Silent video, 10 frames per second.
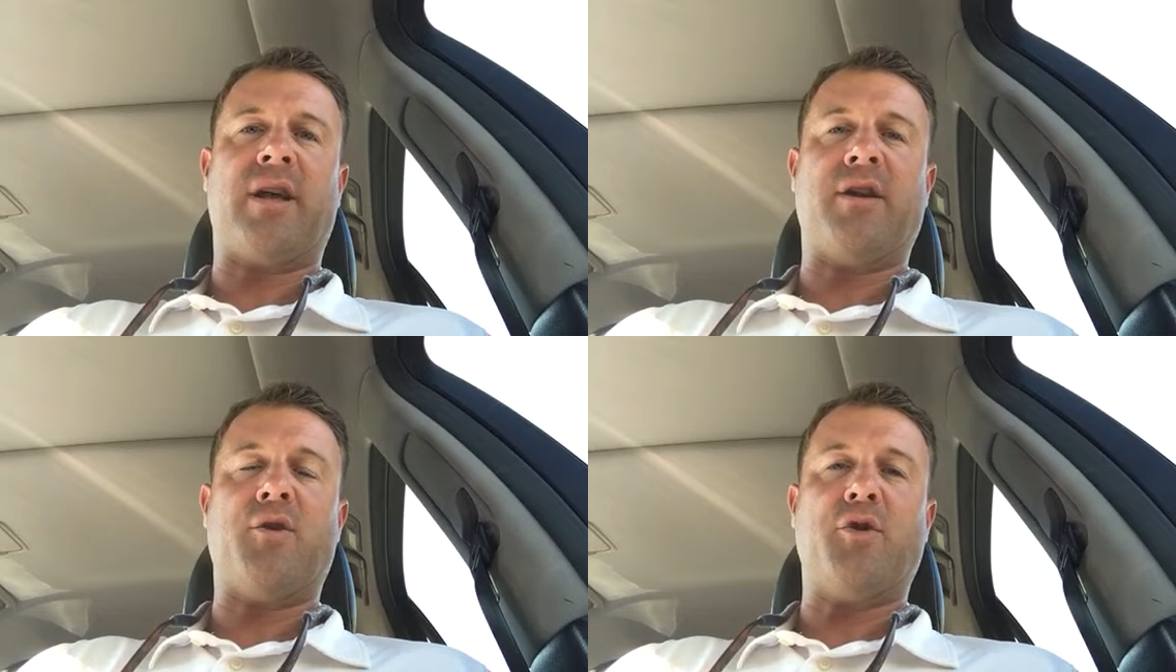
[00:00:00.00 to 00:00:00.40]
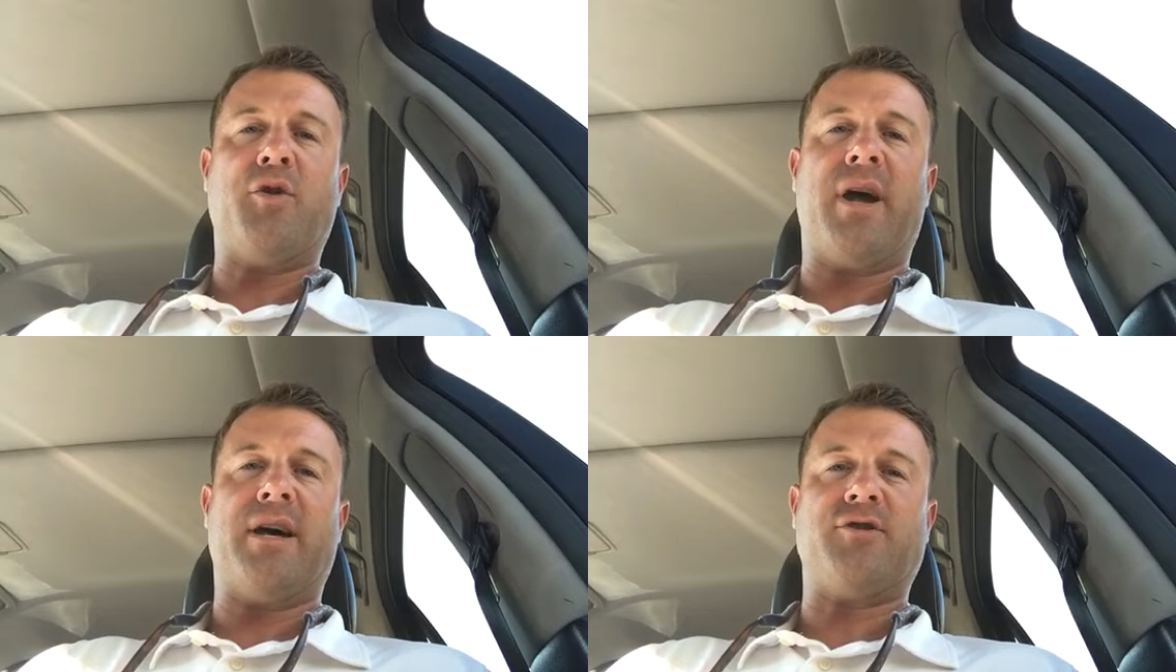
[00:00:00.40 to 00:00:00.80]
I know you
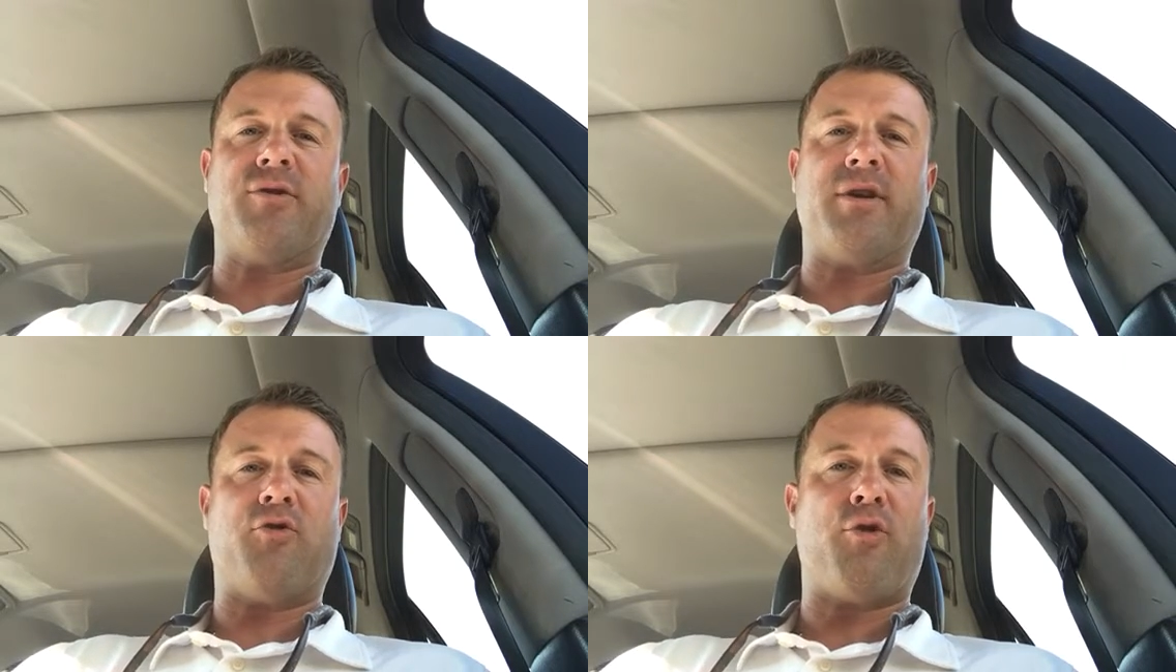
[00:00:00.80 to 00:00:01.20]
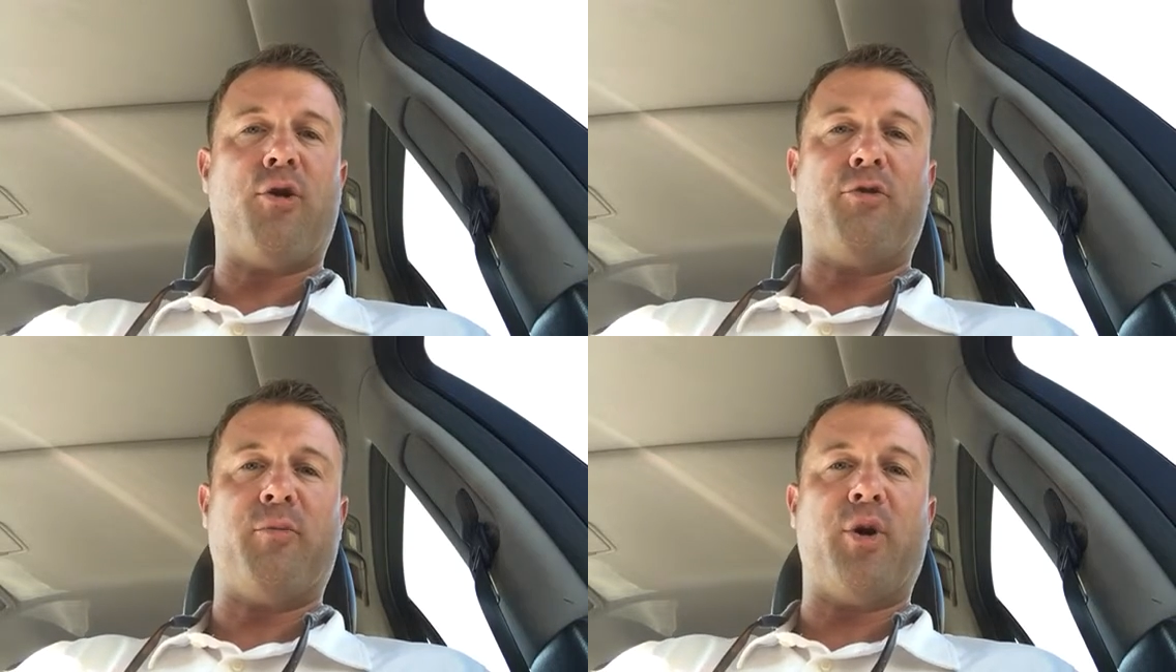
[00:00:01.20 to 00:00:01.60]
guys are in
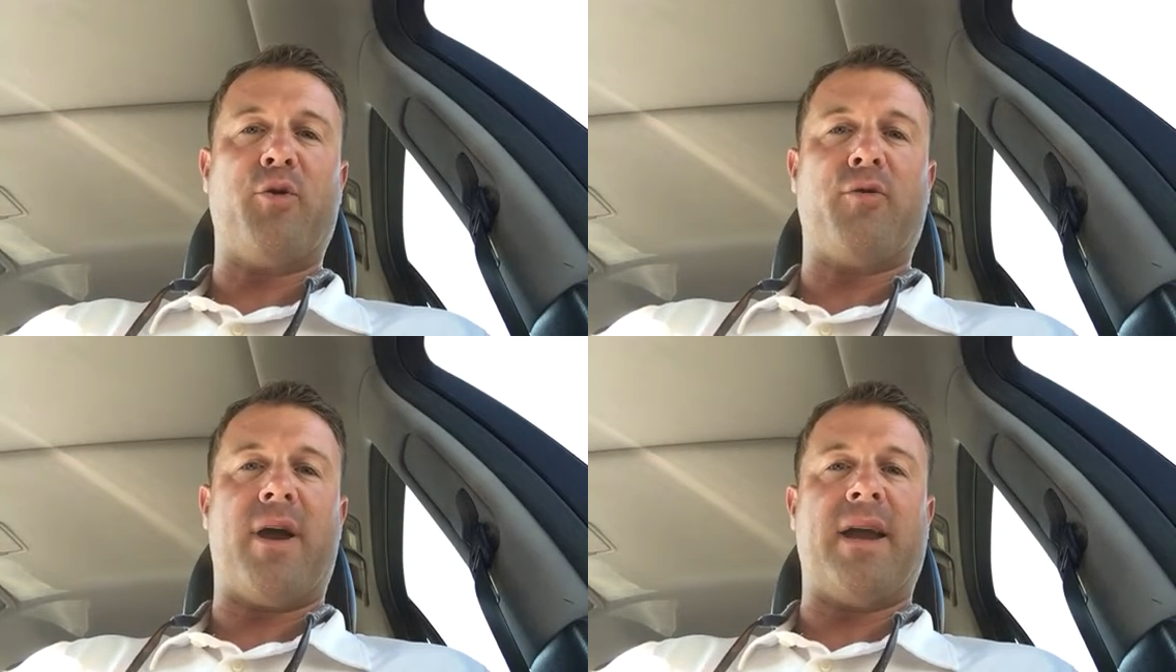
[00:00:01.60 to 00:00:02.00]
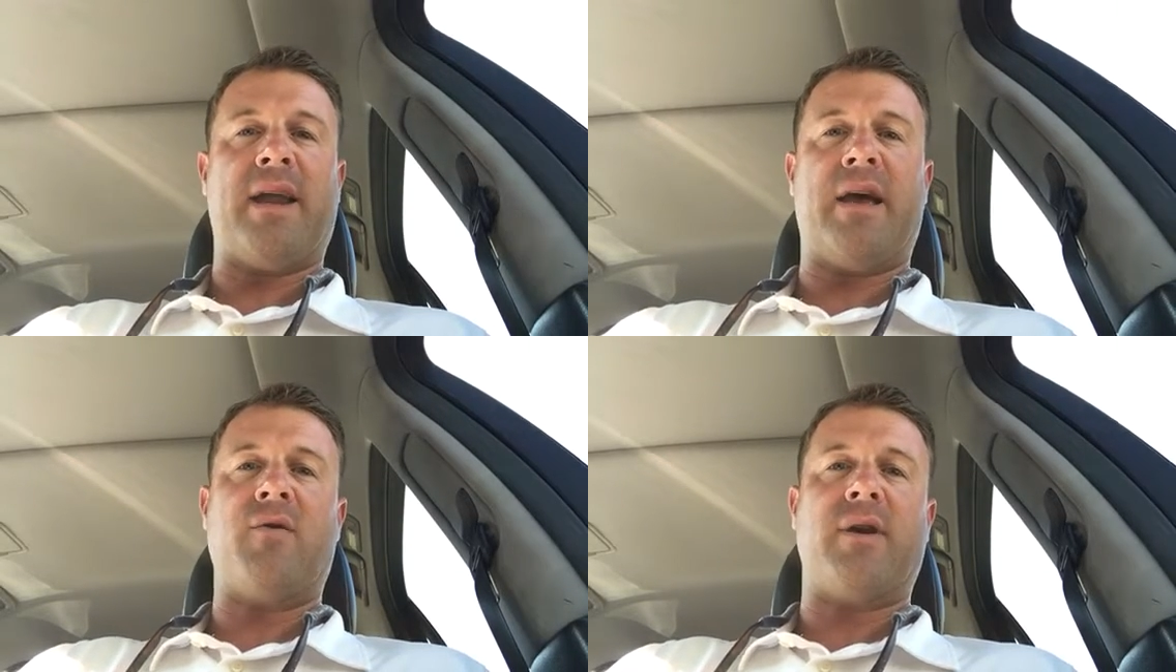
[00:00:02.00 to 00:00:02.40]
growth mode right
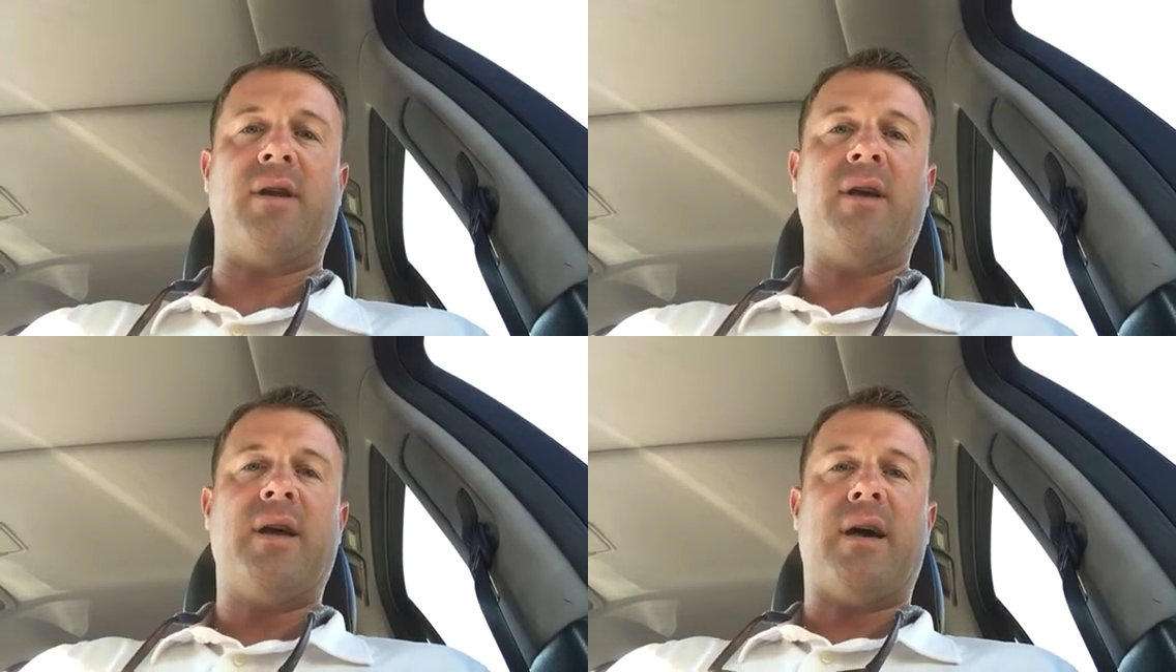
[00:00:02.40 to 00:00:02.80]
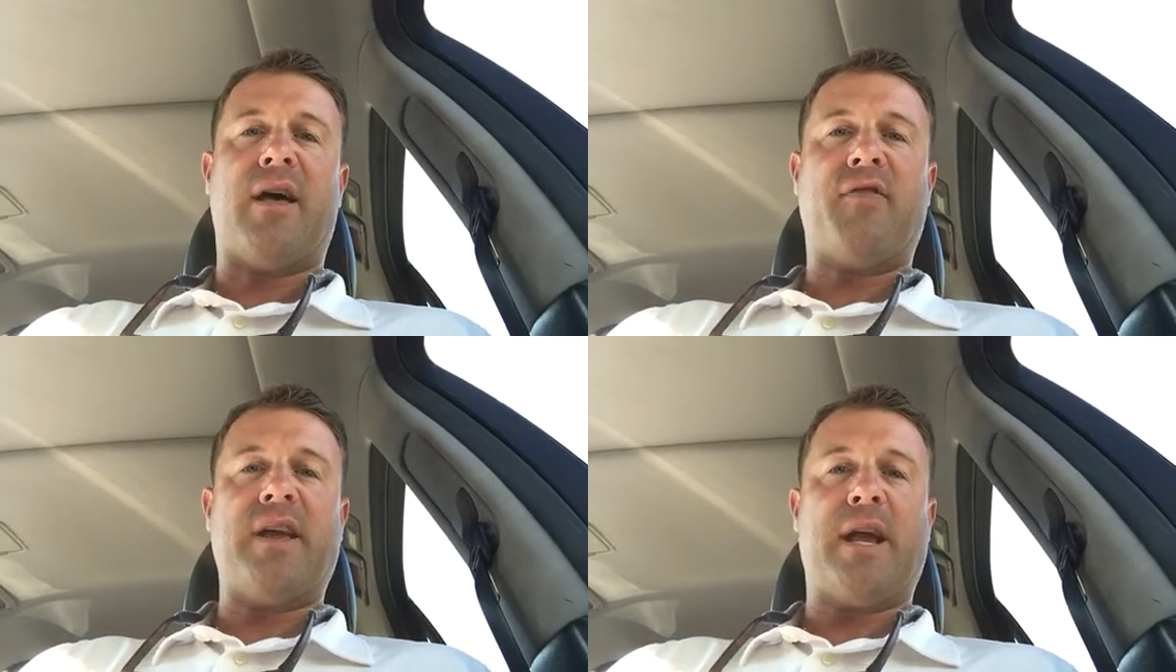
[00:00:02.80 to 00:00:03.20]
now, and
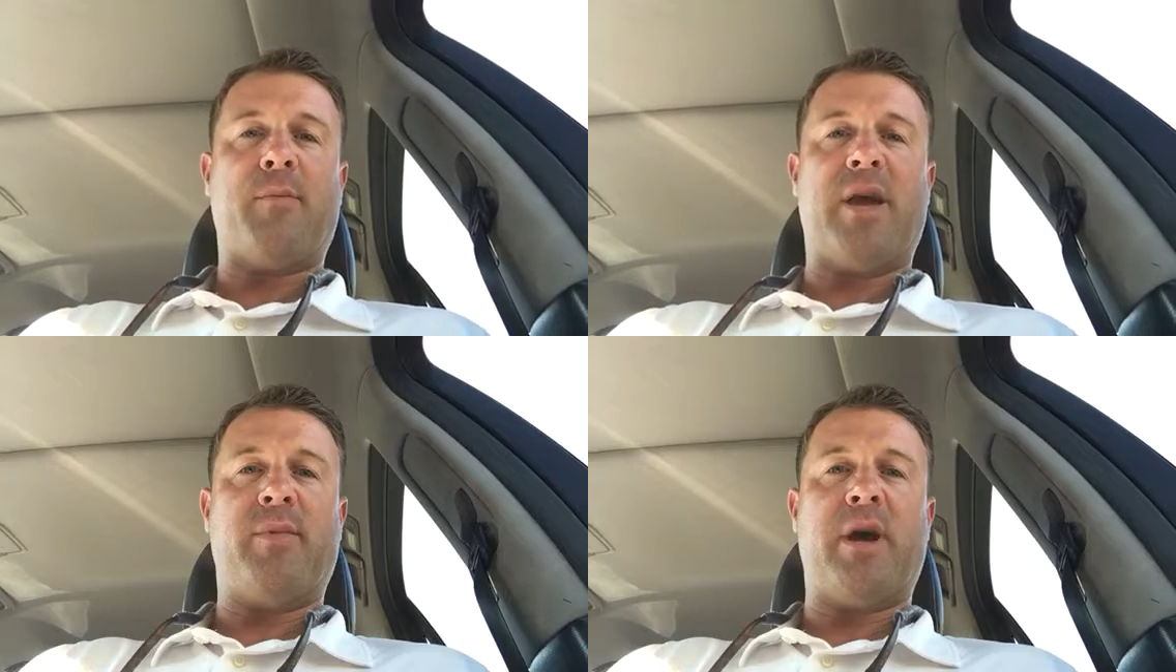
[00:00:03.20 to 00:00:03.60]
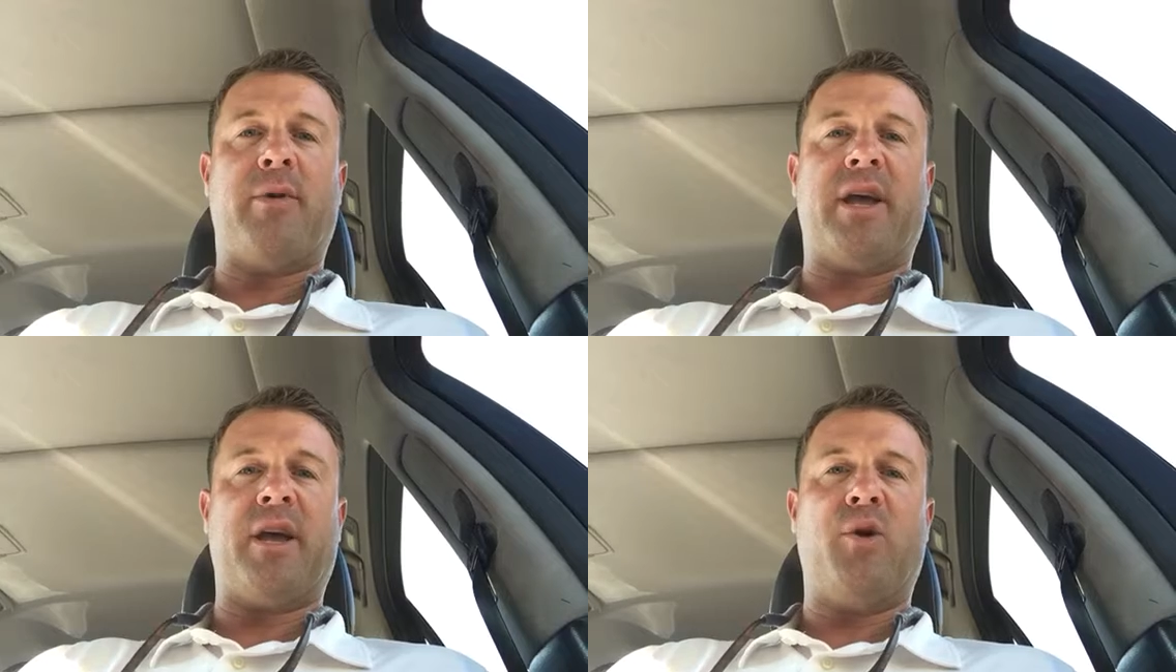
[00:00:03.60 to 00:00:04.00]
I think I may be
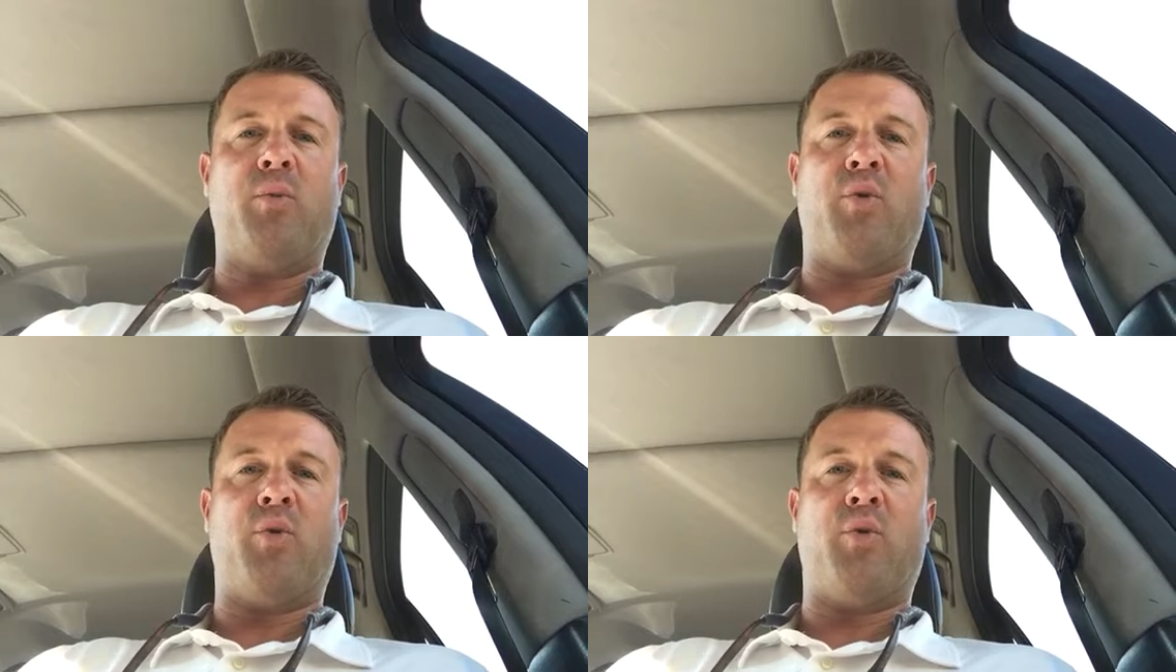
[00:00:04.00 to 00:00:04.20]
able to help.